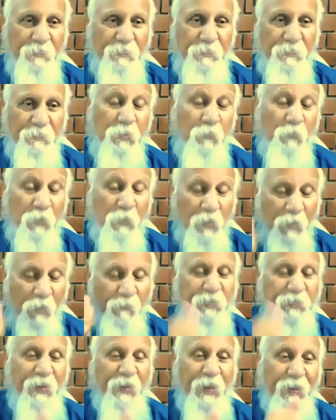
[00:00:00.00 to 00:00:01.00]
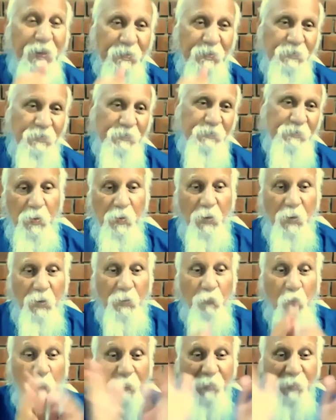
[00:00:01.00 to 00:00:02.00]
Then you are always young.
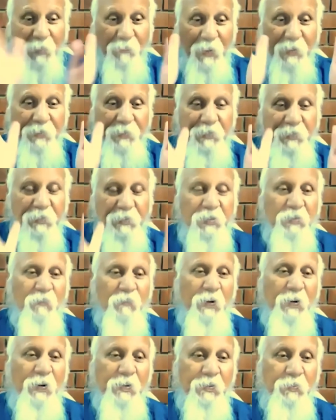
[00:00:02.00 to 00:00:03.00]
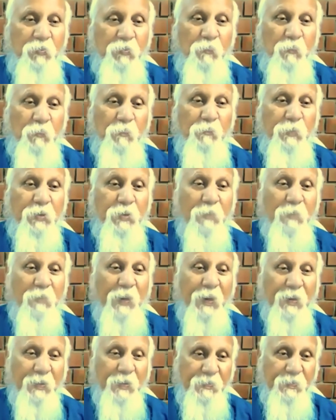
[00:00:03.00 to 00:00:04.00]
An open mind is required to become
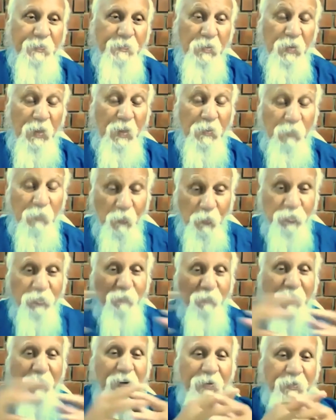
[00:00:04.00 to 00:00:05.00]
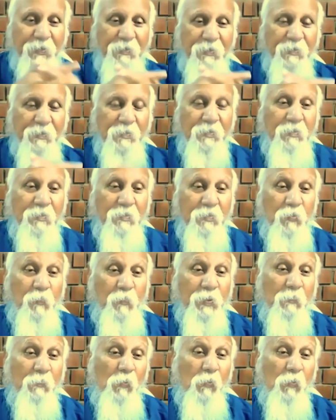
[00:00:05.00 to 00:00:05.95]
young. A closed mind, you become